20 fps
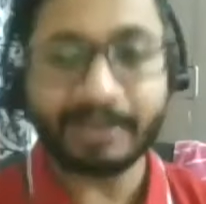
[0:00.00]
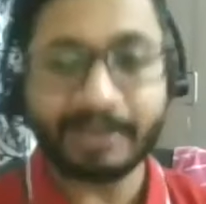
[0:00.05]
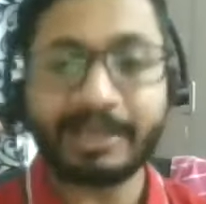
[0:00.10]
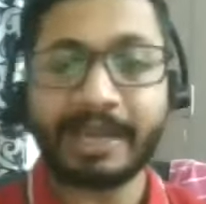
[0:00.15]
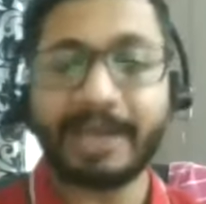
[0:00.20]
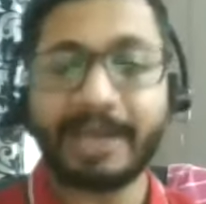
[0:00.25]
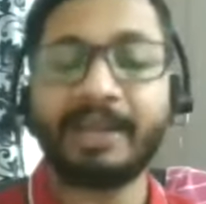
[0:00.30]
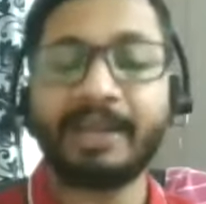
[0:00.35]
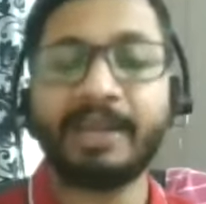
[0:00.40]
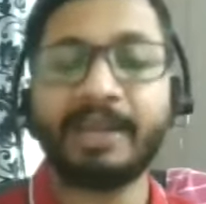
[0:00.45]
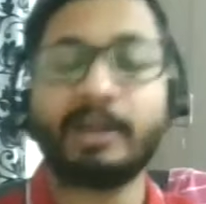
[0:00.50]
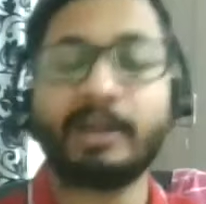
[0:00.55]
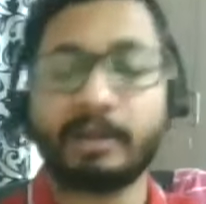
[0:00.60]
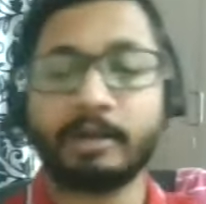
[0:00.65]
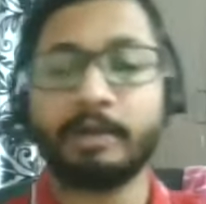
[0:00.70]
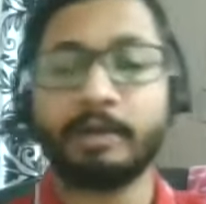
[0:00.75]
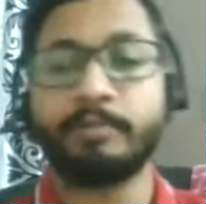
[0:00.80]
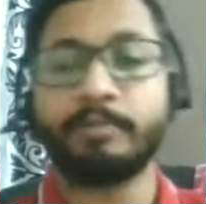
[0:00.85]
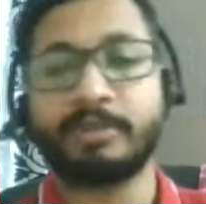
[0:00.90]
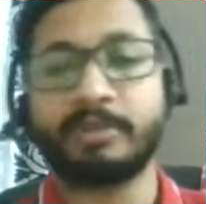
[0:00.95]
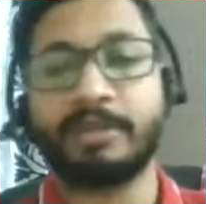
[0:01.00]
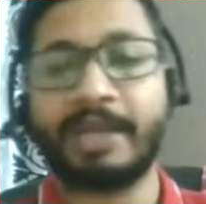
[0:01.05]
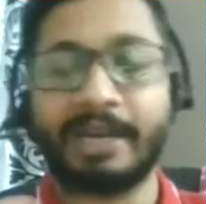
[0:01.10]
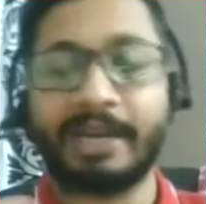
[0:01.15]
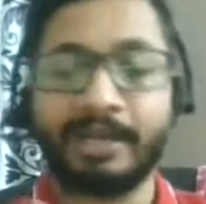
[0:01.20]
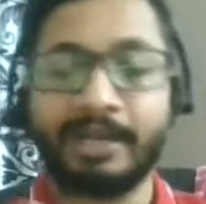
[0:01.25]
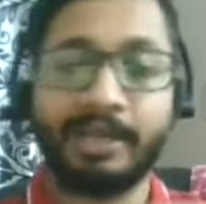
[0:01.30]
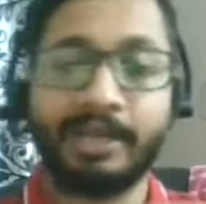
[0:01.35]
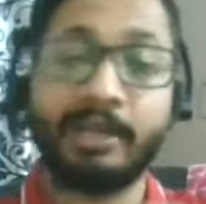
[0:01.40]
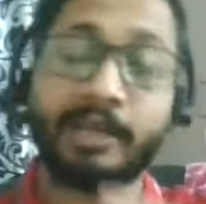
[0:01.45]
that data comes?
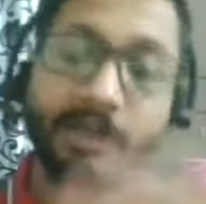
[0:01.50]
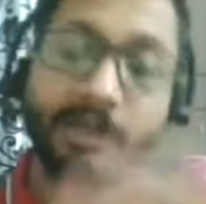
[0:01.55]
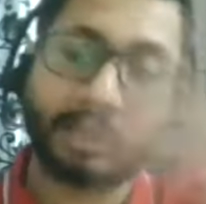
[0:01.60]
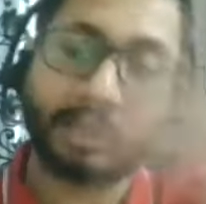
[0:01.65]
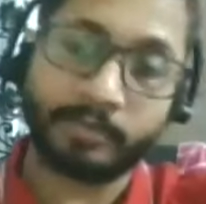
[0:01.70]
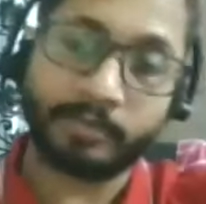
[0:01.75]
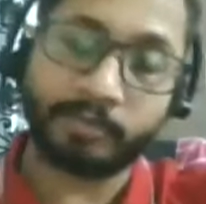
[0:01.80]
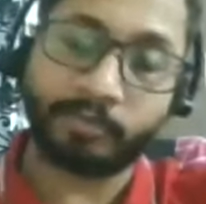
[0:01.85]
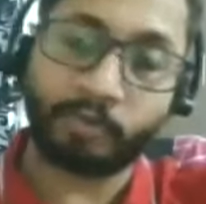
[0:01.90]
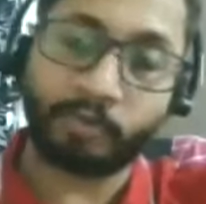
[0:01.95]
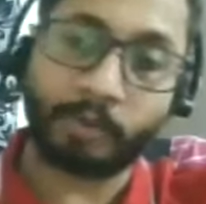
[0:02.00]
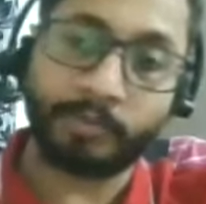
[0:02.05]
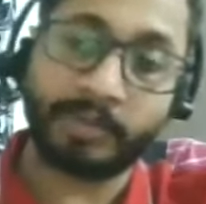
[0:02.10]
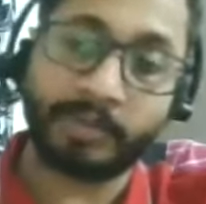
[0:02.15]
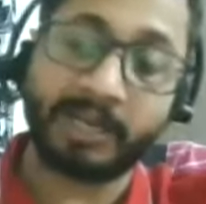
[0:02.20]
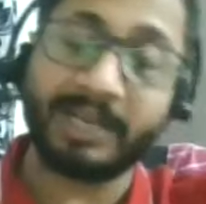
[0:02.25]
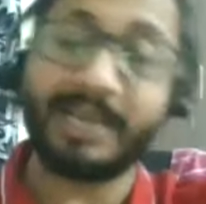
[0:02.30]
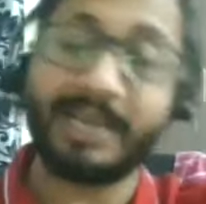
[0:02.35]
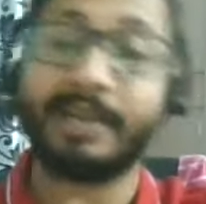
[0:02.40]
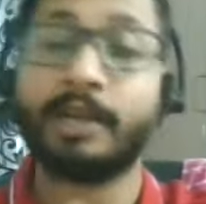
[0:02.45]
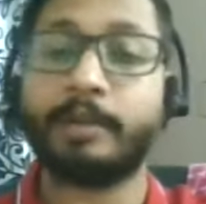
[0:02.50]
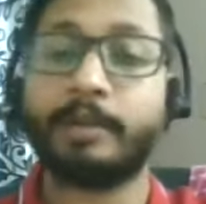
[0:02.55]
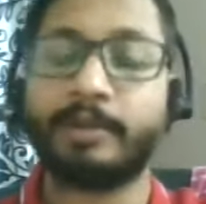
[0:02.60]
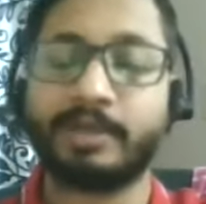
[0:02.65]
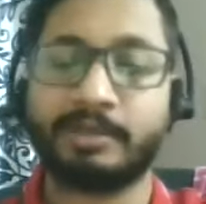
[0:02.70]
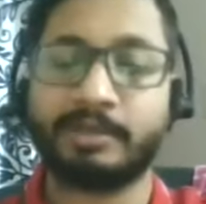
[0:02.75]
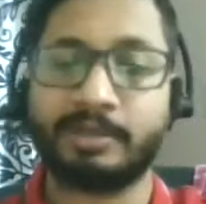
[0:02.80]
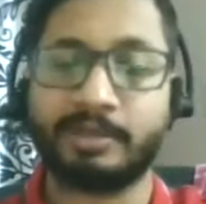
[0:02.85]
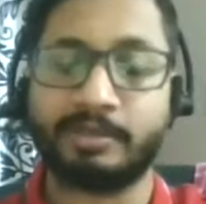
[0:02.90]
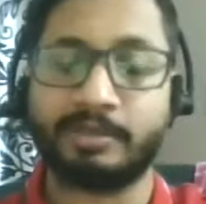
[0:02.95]
That data comes from the
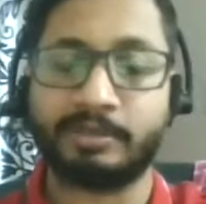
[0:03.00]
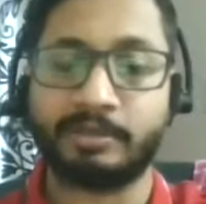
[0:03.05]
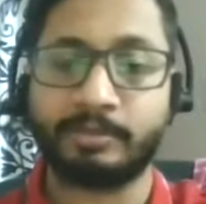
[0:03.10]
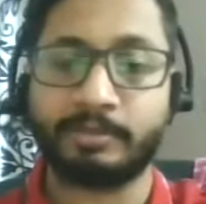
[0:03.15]
databases.